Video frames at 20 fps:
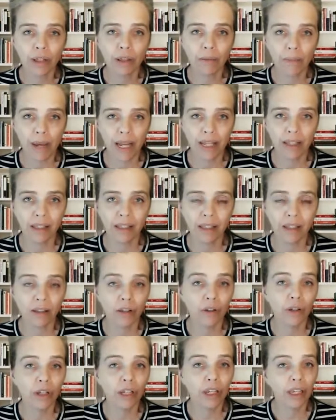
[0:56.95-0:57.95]
the mess so
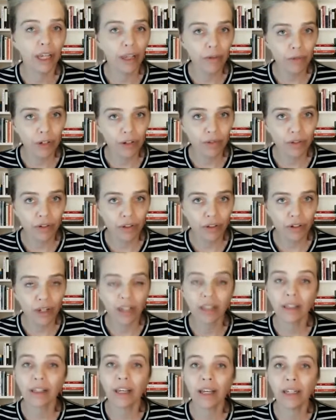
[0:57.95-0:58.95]
you can get rid of your stress